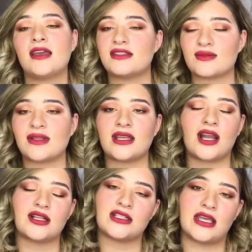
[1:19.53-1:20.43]
it's really
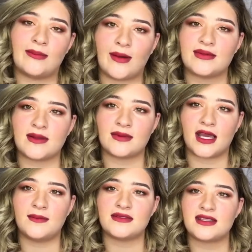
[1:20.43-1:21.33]
hard to keep up
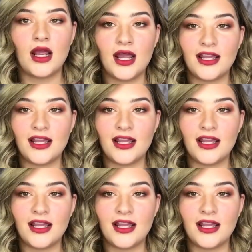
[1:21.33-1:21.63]
sometimes.